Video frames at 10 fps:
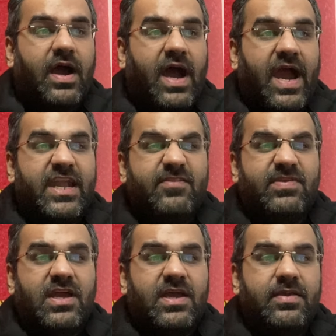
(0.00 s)

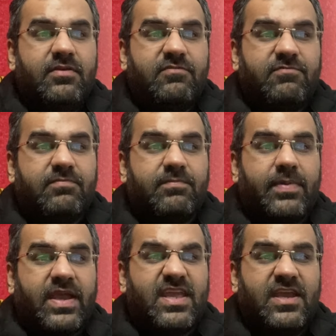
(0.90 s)
IDBI
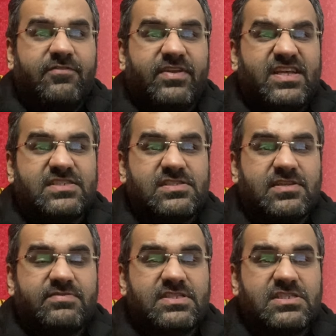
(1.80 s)
Banking and Financial
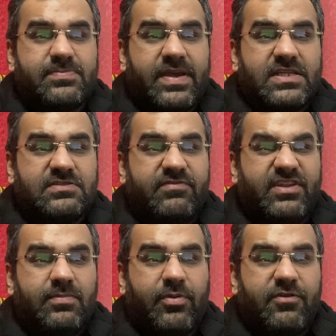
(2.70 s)
Services minus
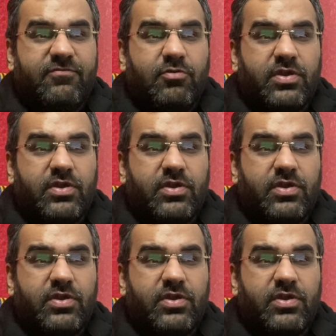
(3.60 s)
15.4,